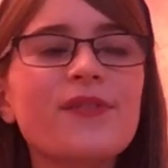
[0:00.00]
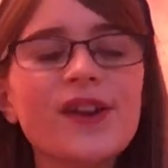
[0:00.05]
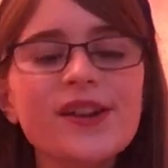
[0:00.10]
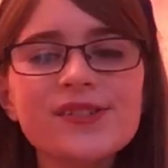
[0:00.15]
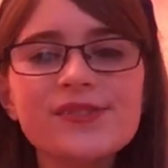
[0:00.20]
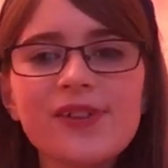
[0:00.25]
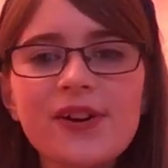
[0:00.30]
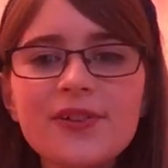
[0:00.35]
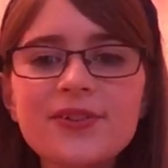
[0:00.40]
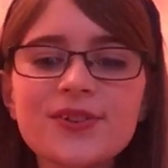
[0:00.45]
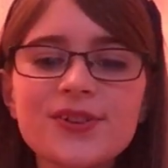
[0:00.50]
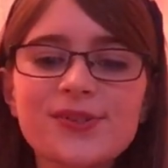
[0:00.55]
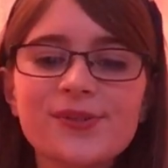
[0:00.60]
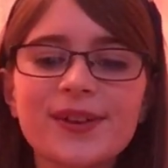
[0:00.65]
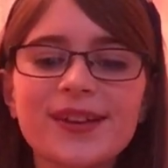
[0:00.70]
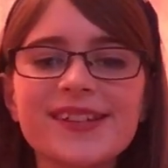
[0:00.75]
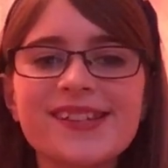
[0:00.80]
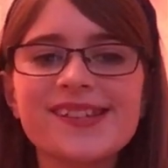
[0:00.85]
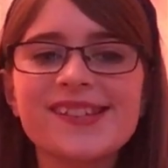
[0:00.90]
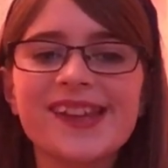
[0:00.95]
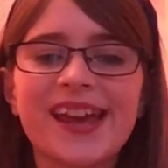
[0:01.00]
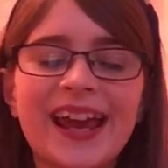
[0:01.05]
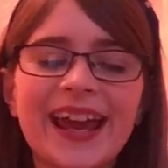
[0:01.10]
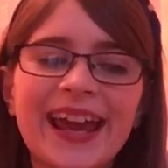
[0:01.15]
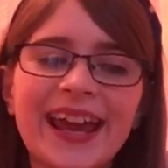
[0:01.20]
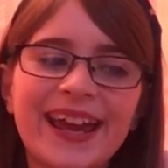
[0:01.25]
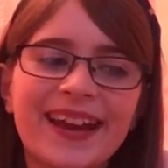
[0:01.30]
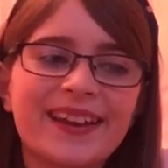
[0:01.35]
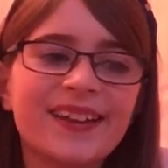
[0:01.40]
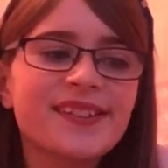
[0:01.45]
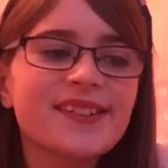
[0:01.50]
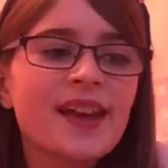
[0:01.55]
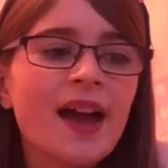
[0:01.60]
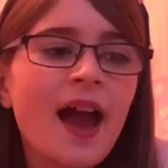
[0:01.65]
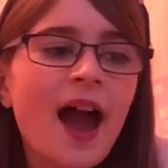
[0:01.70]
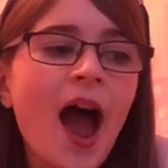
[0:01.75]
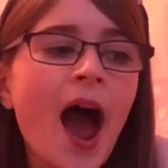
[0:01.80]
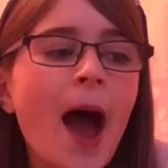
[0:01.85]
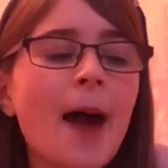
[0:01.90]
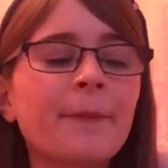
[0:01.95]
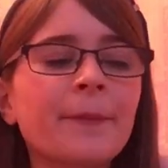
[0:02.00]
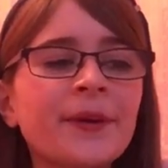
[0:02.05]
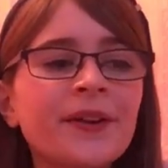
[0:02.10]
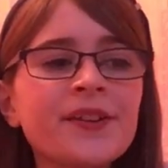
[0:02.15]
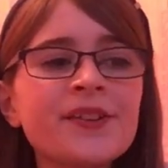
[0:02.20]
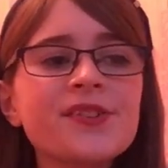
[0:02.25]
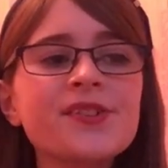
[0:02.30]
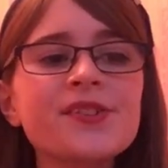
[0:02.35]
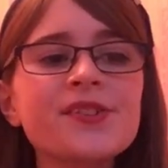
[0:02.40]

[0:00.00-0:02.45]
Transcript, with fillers: first of all, I just wanted to say is I'm gonna